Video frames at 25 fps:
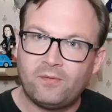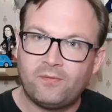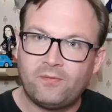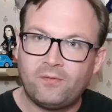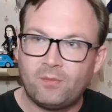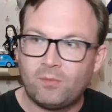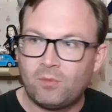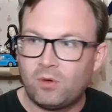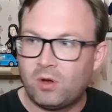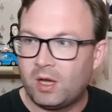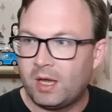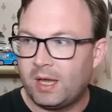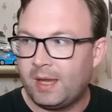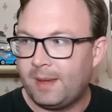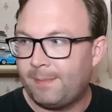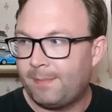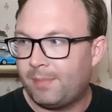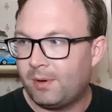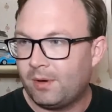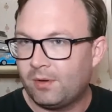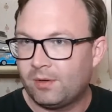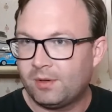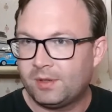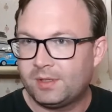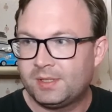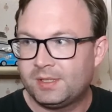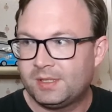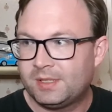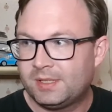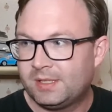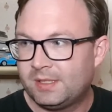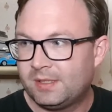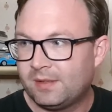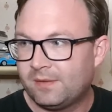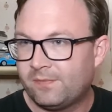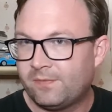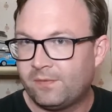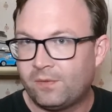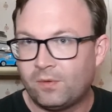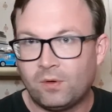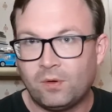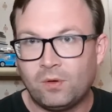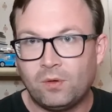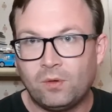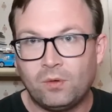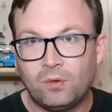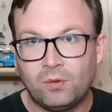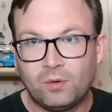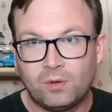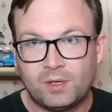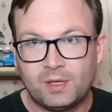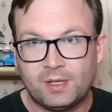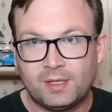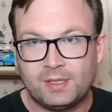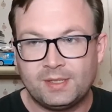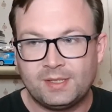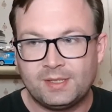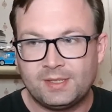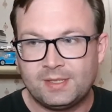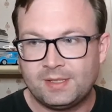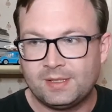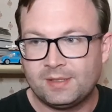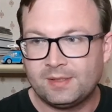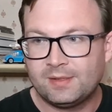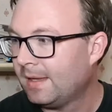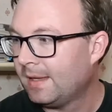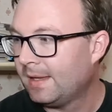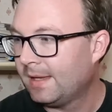for my box for August.